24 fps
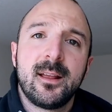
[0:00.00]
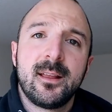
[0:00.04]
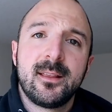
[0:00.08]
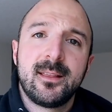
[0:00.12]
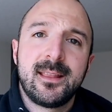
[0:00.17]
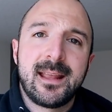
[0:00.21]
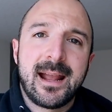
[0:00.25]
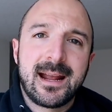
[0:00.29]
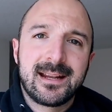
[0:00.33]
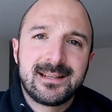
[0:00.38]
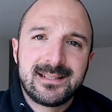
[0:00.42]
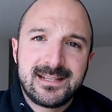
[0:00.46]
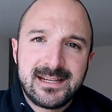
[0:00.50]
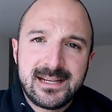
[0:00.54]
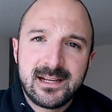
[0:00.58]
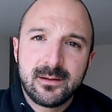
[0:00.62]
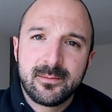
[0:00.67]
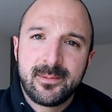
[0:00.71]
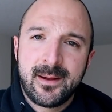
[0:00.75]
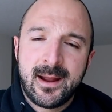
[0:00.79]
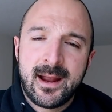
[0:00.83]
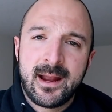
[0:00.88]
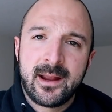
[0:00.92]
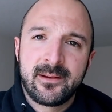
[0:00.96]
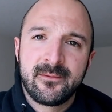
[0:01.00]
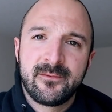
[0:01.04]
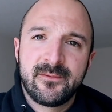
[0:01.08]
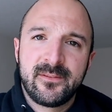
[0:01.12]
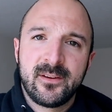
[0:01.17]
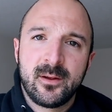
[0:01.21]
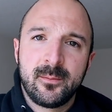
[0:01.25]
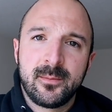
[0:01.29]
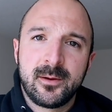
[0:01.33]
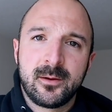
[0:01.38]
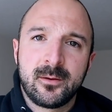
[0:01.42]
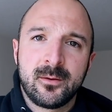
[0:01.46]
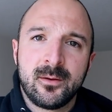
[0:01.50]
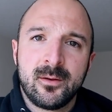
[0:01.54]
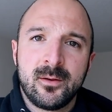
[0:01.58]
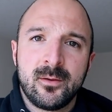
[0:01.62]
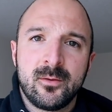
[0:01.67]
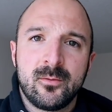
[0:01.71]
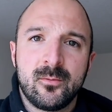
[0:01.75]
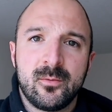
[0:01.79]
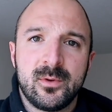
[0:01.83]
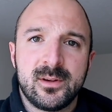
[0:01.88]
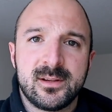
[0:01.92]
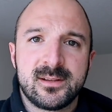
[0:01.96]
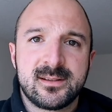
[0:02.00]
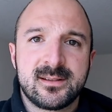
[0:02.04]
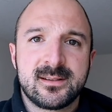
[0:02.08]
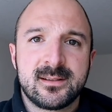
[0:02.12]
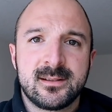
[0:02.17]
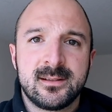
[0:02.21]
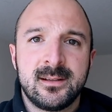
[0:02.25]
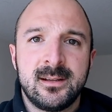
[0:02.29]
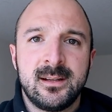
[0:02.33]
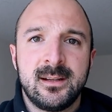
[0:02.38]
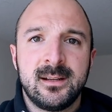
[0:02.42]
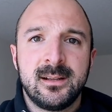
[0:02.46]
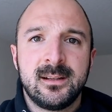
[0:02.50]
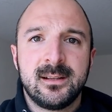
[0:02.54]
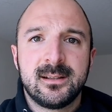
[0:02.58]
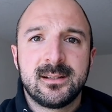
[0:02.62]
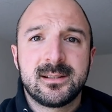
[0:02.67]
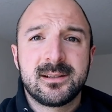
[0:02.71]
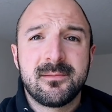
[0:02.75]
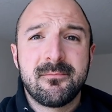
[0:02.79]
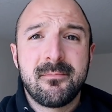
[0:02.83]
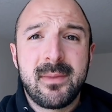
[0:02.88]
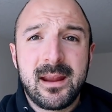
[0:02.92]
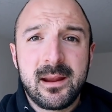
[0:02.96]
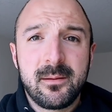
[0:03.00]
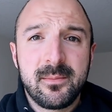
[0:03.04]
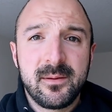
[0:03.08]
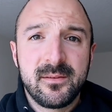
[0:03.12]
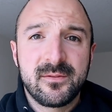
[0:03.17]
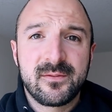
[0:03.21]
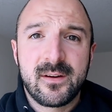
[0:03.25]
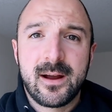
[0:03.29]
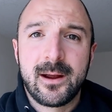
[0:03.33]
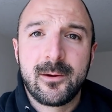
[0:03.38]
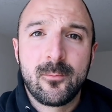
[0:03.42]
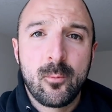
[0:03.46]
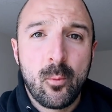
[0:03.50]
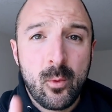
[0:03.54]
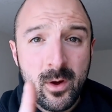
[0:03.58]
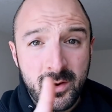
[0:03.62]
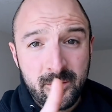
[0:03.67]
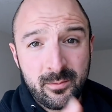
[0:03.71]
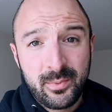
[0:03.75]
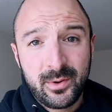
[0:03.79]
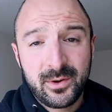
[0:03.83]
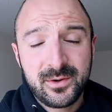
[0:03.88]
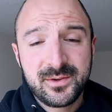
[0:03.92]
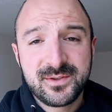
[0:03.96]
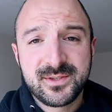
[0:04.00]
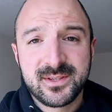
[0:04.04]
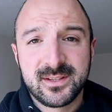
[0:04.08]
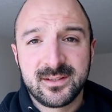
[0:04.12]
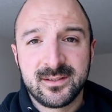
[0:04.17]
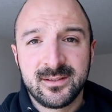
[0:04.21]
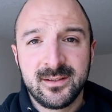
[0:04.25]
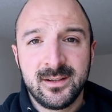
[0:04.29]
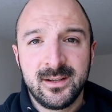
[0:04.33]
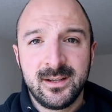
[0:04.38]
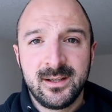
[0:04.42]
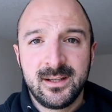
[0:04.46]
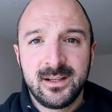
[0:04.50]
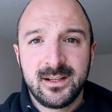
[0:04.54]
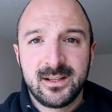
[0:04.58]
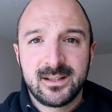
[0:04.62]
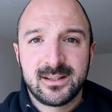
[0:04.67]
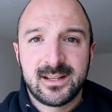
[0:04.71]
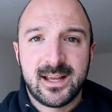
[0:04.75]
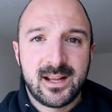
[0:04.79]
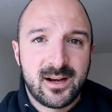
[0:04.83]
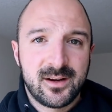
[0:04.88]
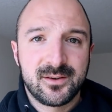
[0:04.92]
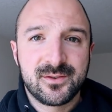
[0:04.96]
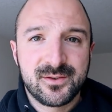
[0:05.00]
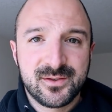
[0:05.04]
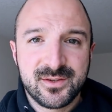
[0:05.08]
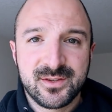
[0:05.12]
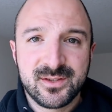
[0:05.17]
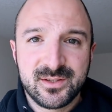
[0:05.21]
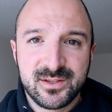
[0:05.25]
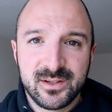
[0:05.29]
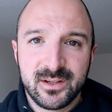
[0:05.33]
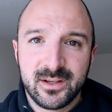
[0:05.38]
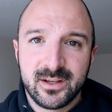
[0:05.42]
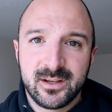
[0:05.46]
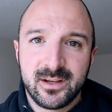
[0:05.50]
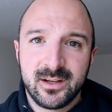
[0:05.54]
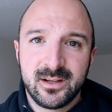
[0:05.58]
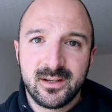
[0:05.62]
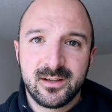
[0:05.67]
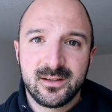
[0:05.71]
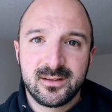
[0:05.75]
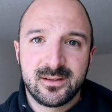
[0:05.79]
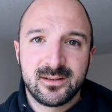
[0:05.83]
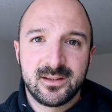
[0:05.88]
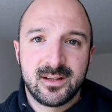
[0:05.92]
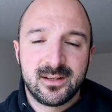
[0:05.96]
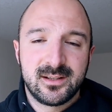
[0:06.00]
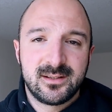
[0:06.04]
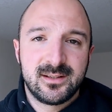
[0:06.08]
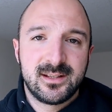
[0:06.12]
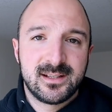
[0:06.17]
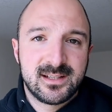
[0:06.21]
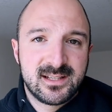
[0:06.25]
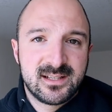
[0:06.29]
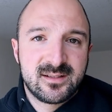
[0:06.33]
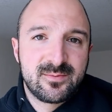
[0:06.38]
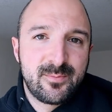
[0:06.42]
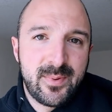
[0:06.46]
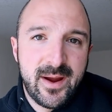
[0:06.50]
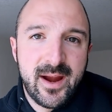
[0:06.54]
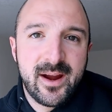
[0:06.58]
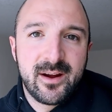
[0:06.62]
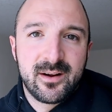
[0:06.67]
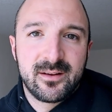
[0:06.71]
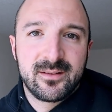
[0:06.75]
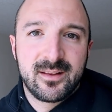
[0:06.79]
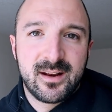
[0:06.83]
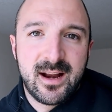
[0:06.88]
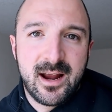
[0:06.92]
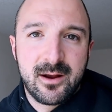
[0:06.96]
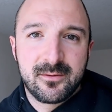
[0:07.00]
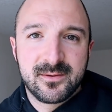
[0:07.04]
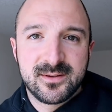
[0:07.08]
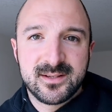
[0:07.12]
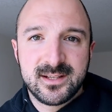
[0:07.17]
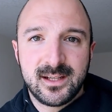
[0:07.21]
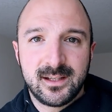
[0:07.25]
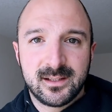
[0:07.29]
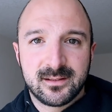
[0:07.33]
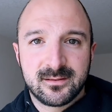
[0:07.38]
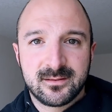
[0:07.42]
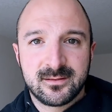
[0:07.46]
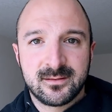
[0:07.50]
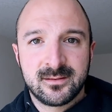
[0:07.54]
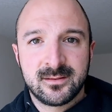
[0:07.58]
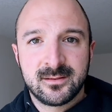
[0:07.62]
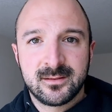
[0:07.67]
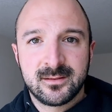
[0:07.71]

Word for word: The idea behind filming was to maybe find one person that understood the despair that I was in.